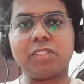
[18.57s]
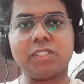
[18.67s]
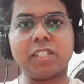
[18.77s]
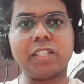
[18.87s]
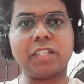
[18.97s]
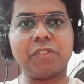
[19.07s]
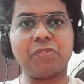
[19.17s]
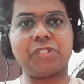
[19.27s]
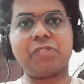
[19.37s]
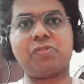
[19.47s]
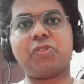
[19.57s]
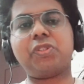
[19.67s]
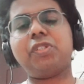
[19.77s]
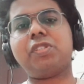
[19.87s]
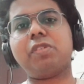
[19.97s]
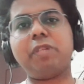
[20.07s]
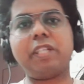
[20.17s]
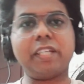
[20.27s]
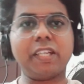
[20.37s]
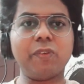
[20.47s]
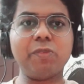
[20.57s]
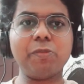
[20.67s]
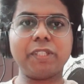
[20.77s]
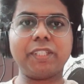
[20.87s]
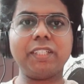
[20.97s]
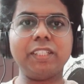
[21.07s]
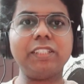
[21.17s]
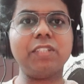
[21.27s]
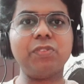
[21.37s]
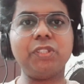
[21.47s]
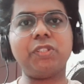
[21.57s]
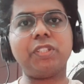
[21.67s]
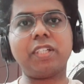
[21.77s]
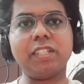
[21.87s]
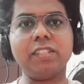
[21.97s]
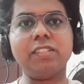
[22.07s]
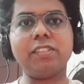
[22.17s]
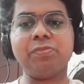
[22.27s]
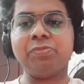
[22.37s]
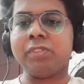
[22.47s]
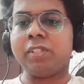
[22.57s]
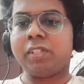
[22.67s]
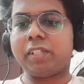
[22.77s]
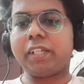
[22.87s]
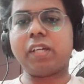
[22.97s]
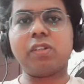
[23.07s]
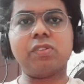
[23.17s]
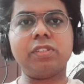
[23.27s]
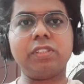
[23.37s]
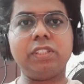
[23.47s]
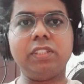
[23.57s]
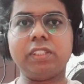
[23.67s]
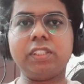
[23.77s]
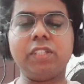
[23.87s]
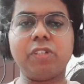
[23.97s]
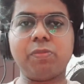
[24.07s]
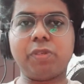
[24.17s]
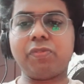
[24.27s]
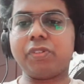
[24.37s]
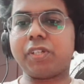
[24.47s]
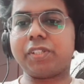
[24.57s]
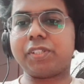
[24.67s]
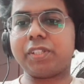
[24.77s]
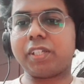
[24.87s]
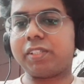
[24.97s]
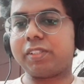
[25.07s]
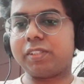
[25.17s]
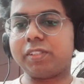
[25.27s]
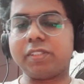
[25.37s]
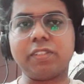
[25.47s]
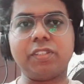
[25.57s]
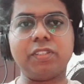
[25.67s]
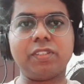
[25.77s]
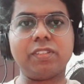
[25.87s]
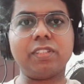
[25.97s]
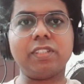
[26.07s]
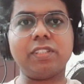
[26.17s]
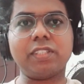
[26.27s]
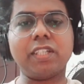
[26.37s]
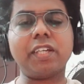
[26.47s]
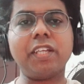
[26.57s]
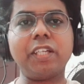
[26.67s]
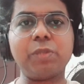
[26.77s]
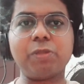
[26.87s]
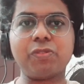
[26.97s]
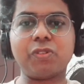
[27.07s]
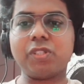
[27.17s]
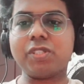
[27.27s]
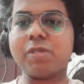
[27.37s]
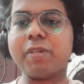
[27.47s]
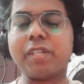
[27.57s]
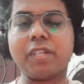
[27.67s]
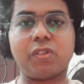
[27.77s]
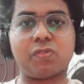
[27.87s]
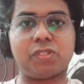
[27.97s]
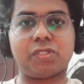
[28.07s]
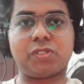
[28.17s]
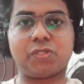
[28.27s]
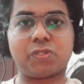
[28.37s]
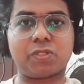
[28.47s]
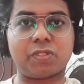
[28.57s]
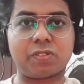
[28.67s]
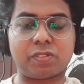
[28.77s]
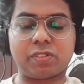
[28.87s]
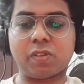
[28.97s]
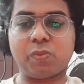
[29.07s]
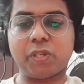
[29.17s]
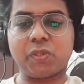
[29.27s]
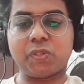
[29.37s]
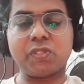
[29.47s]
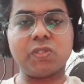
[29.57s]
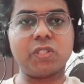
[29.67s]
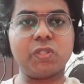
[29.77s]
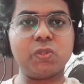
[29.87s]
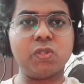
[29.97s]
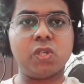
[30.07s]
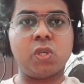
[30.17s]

salary revision for the SEBI grade. I will be making a detailed video regarding it. But I have just given a brief introduction that the salary increment for the SEBI grade officers. So now we are going to look into